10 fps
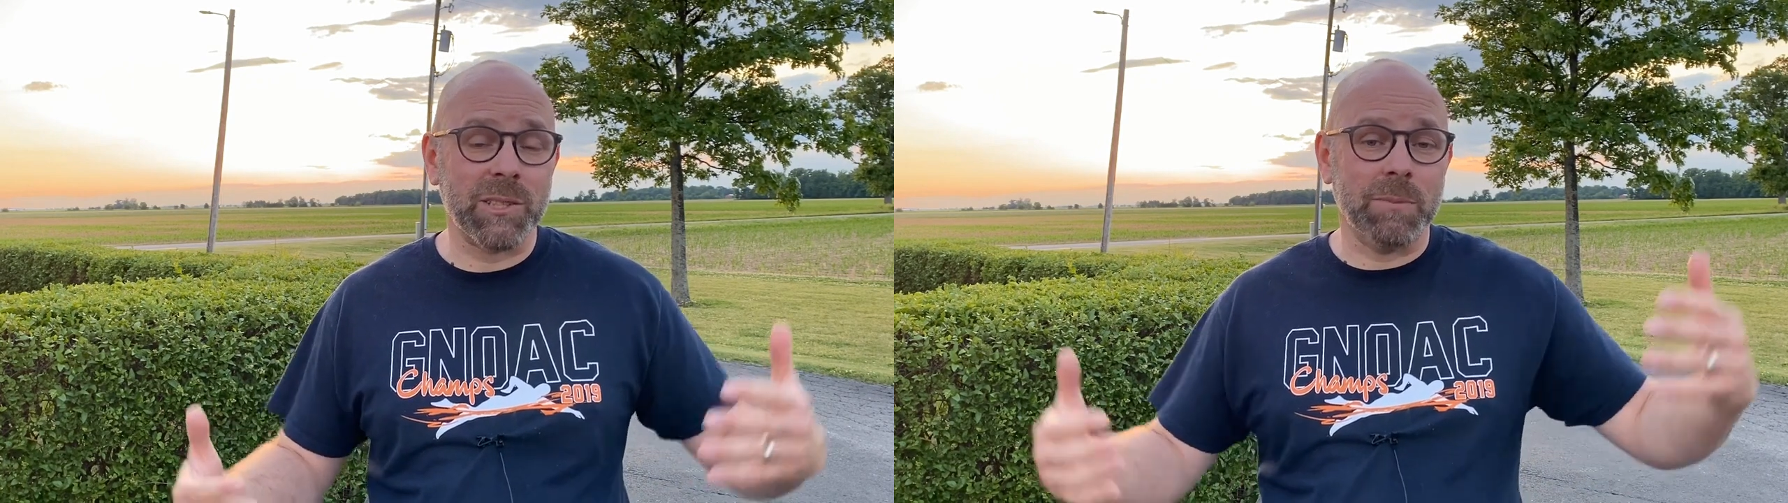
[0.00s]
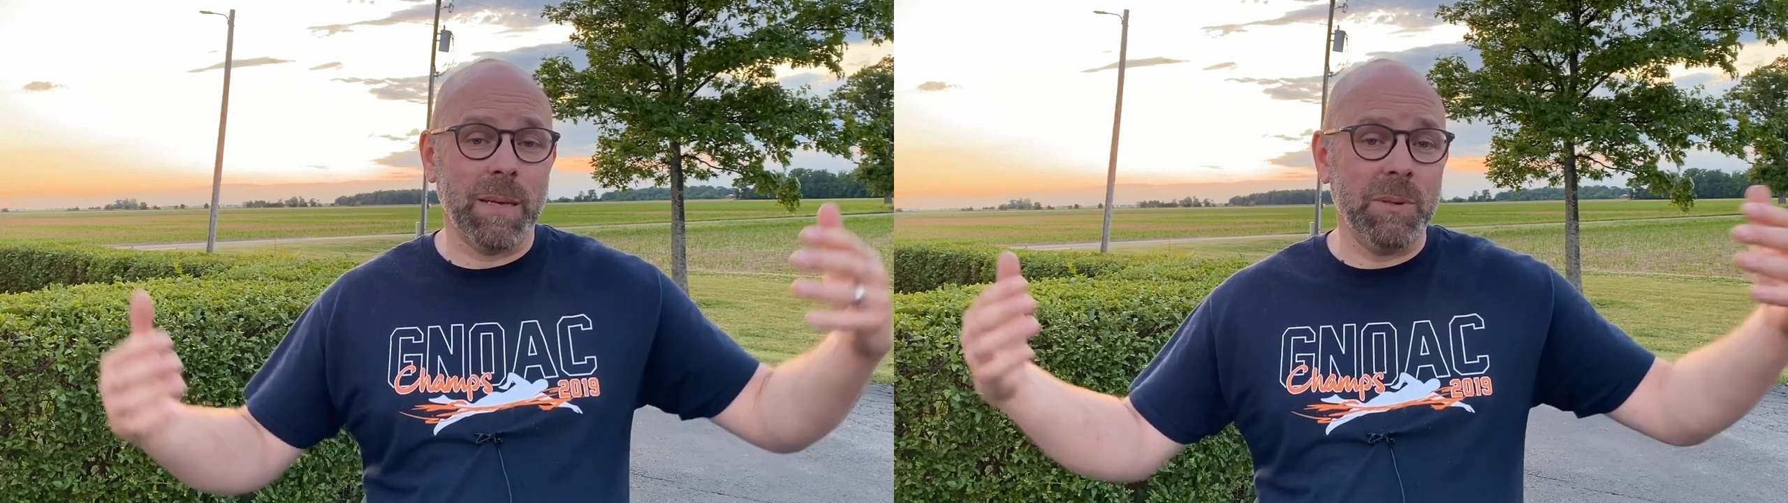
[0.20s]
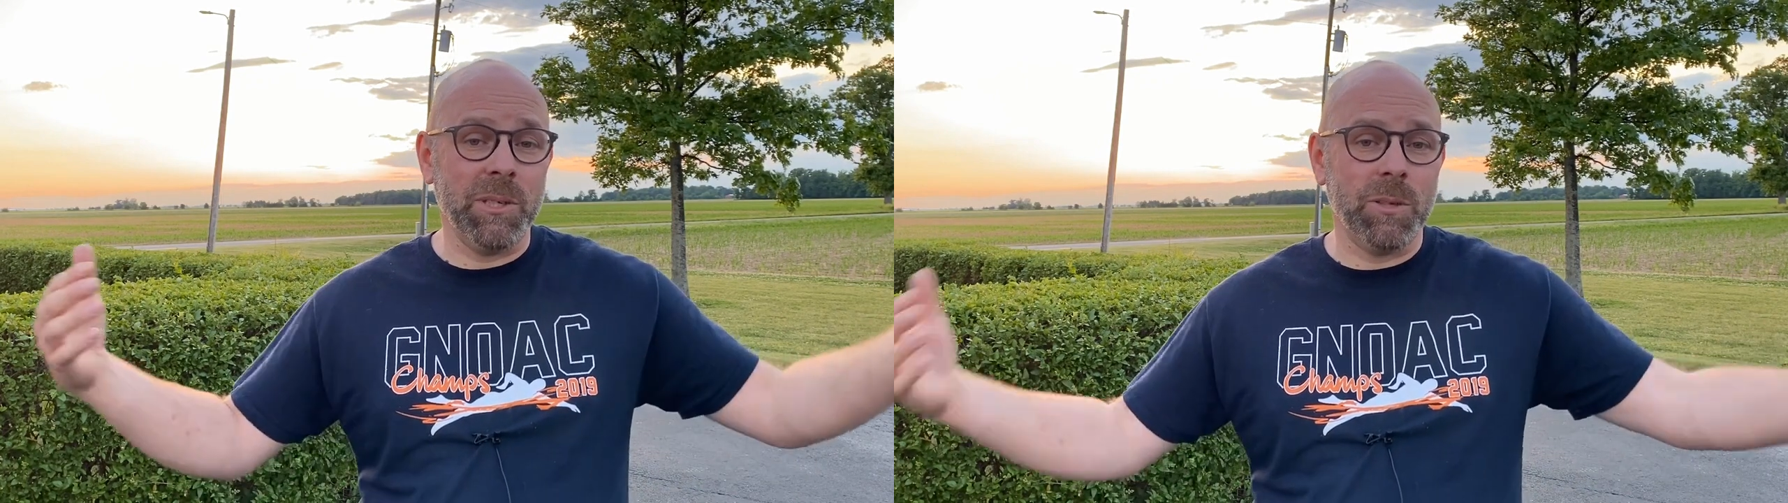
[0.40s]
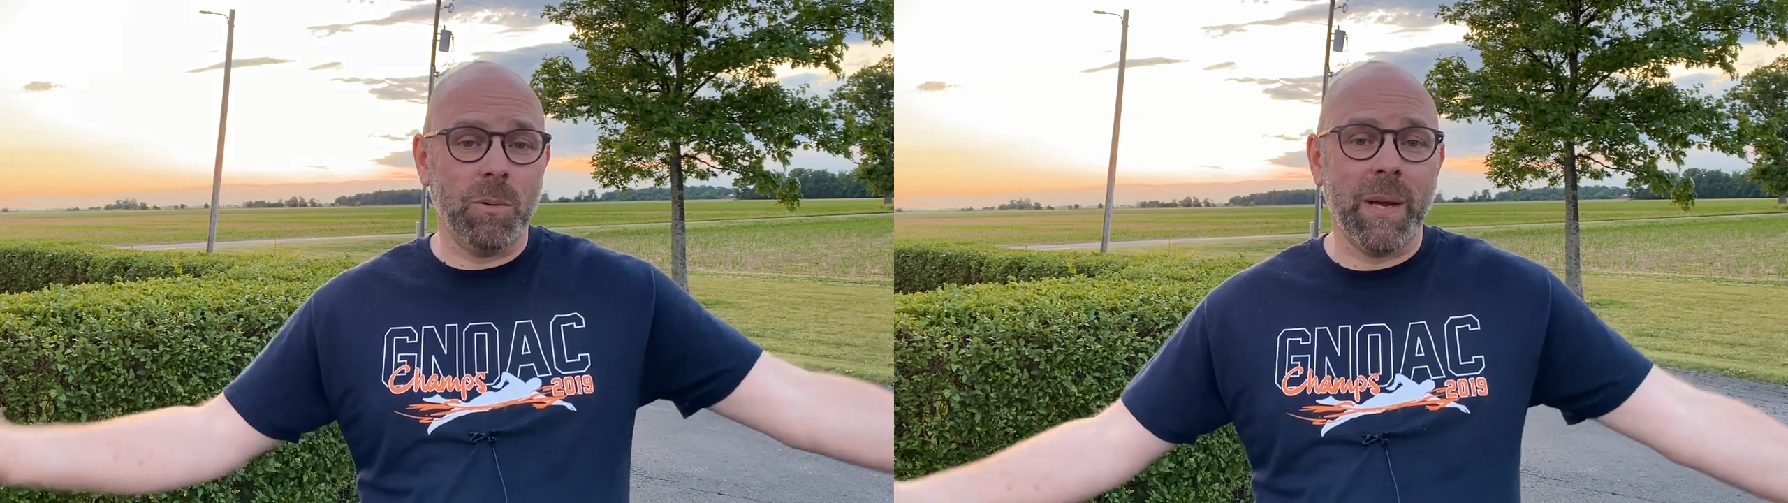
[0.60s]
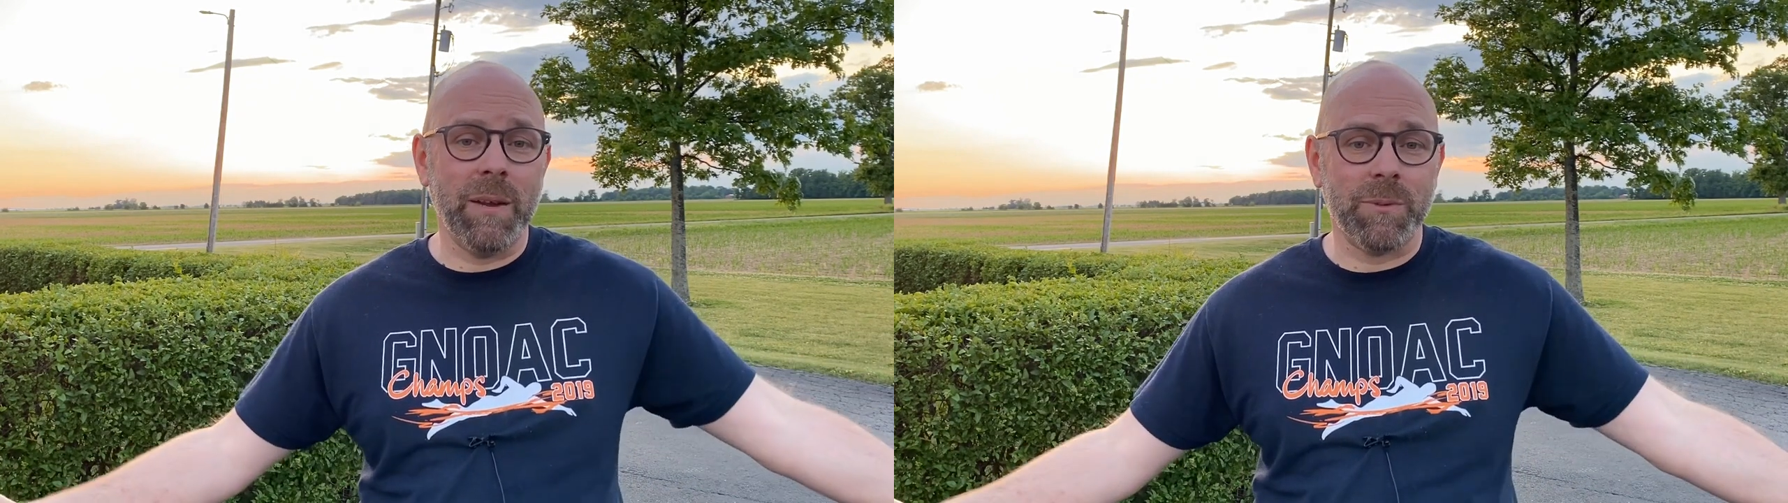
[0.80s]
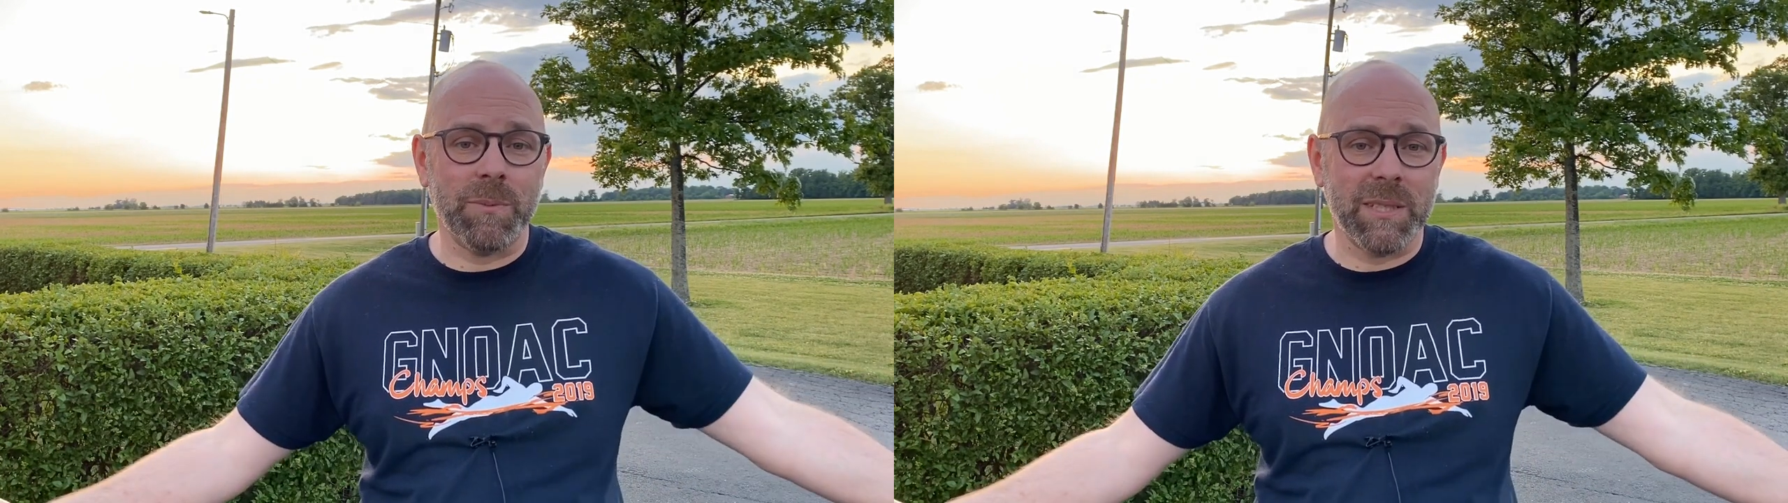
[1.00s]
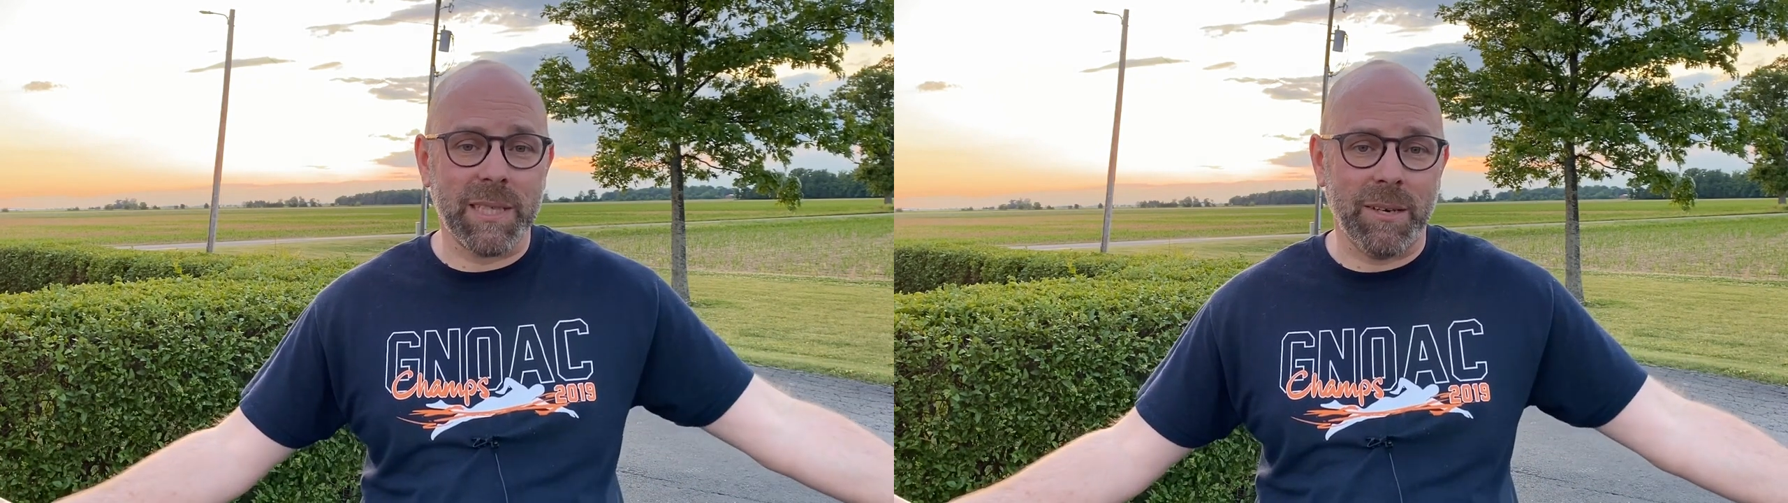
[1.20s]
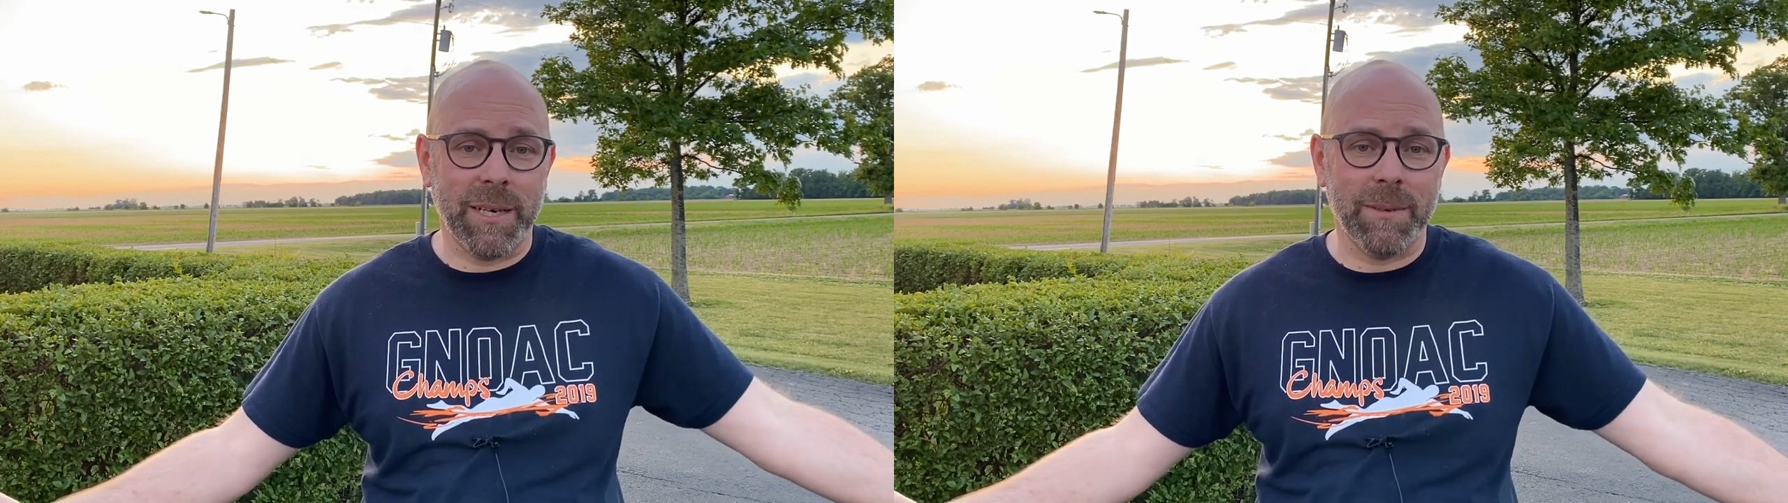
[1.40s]
or maybe you're away from this
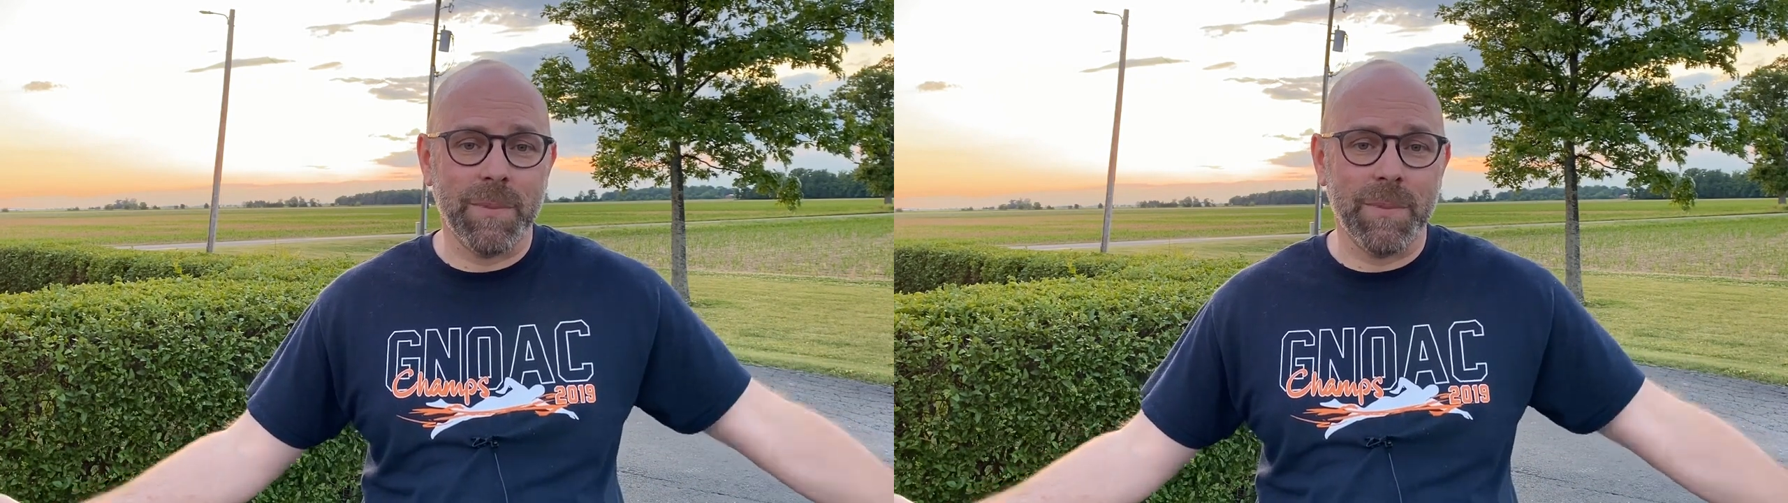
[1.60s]
area,